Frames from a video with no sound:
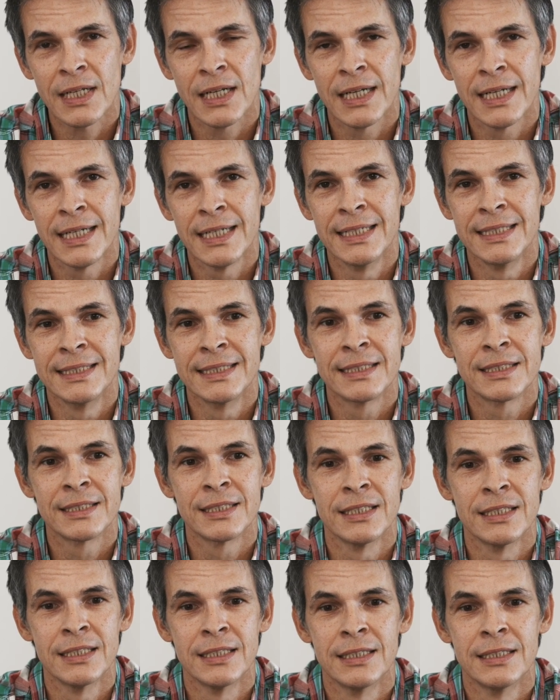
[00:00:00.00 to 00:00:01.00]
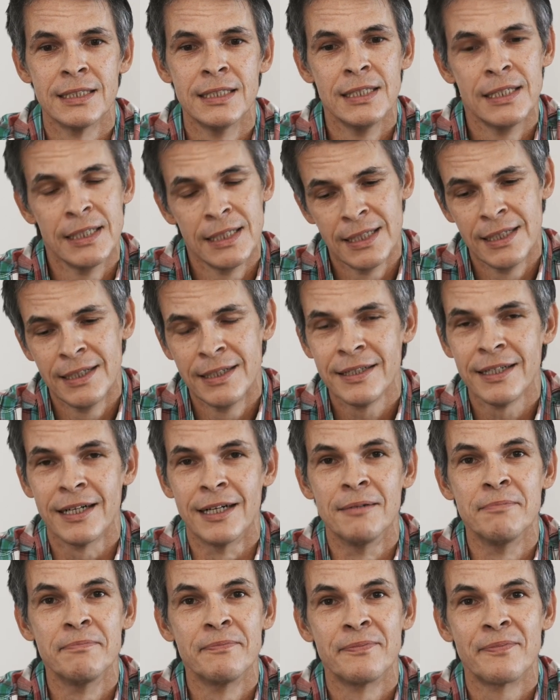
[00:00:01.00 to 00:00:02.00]
And yeah,
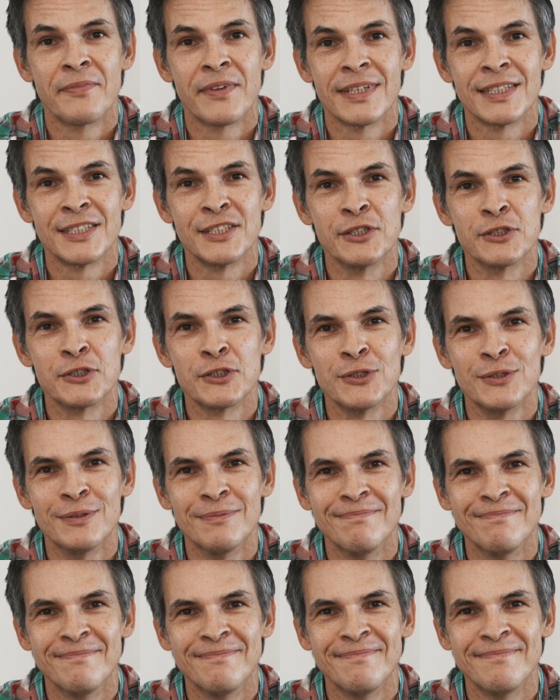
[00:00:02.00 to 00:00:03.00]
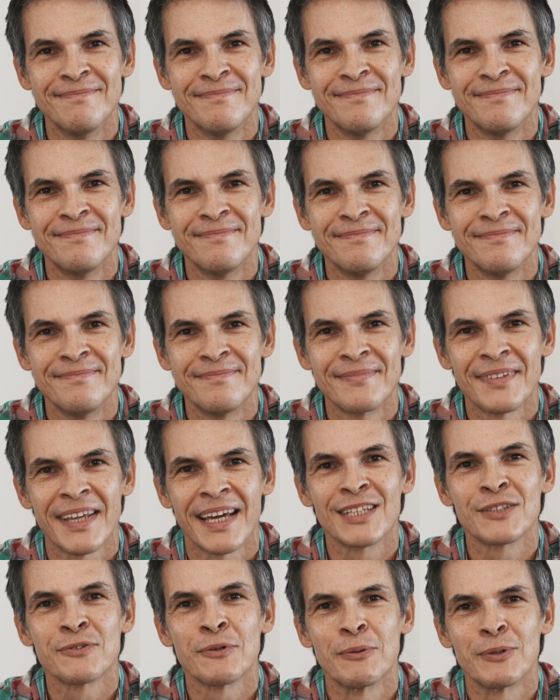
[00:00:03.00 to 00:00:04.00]
see you soon.
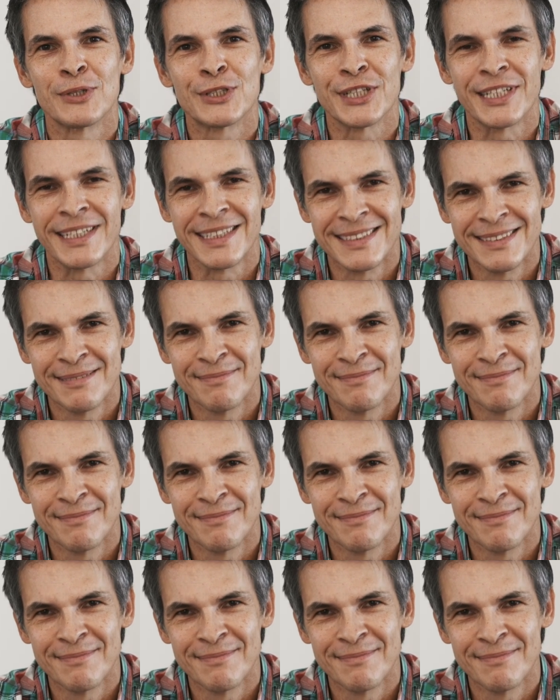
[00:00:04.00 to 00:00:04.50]
Thanks for watching.